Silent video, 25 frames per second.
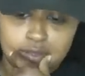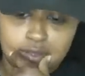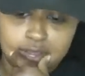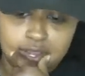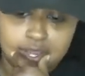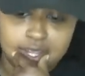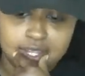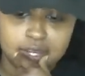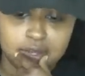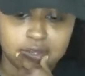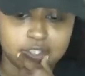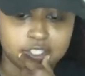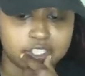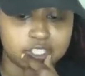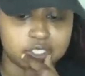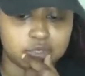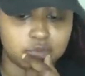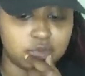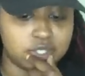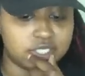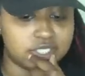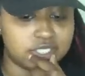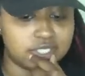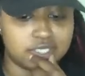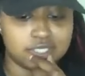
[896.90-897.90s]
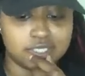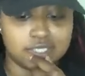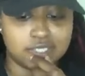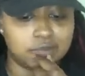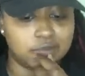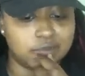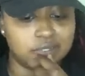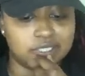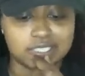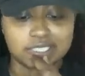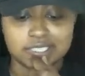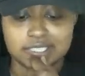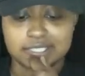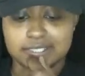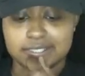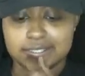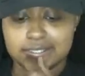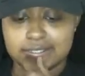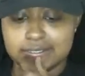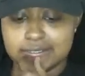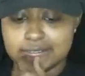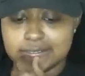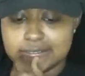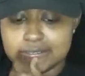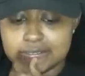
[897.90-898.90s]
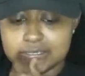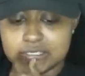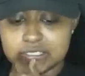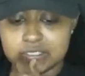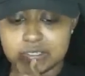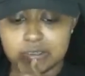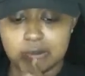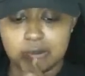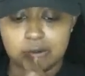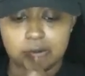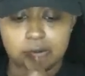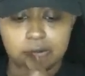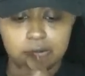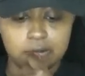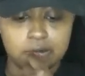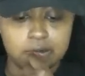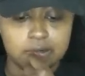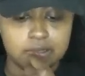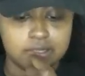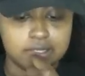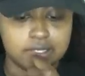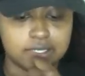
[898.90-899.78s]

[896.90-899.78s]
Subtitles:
And it just wasn't needed. So